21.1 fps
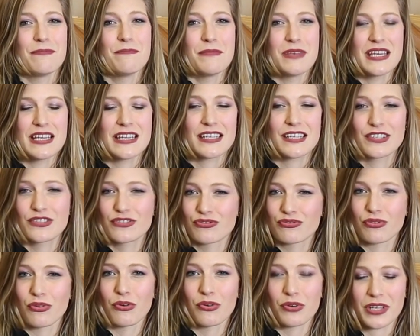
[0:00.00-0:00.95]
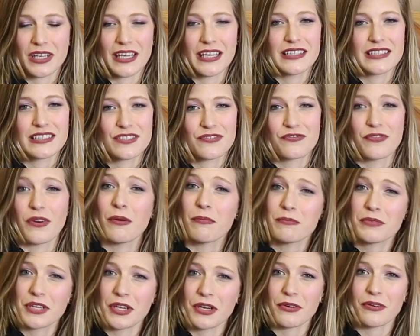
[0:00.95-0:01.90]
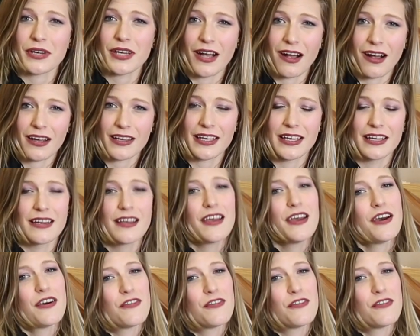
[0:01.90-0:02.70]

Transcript: mid-control kits from Kuryakyn